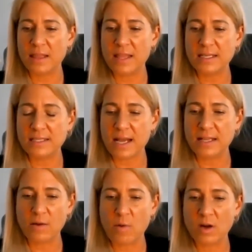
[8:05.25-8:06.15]
And they decide
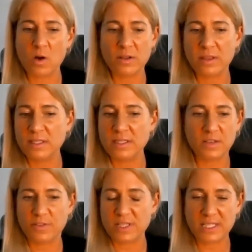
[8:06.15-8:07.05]
they want to go to these
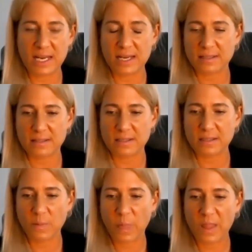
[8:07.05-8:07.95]
different
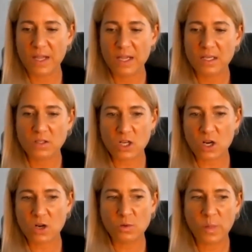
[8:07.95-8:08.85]
states.
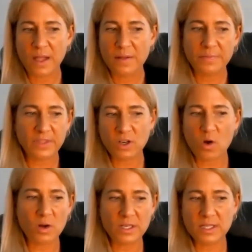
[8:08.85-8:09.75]
So they're
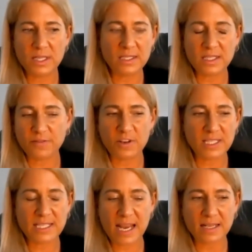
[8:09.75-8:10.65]
going to these different
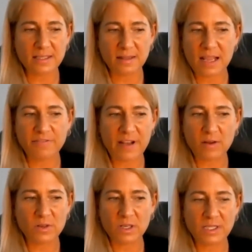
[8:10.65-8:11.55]
states and they
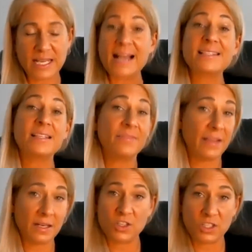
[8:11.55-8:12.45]
found a tax
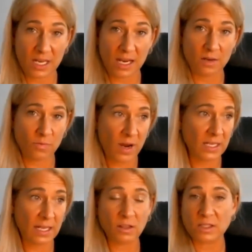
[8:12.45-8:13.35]
advantage state,
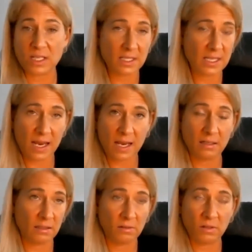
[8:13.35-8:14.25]
right? They looked at state
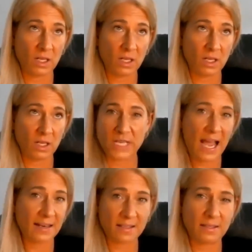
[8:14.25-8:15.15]
and local
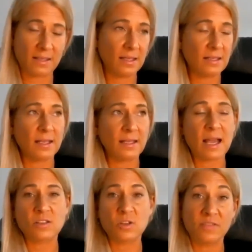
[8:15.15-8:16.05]
taxes and things like
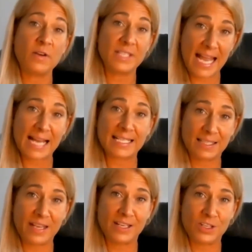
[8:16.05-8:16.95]
that. So they found a tax
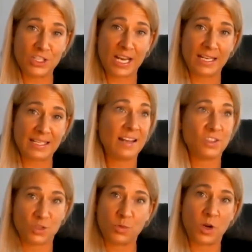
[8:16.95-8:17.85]
advantage state, not
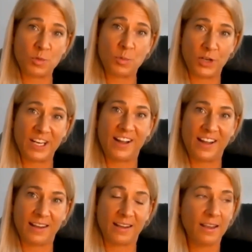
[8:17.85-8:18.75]
just where it was pretty to
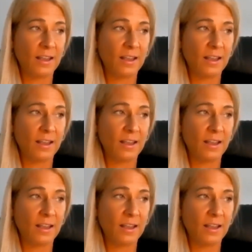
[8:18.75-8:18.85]
hike.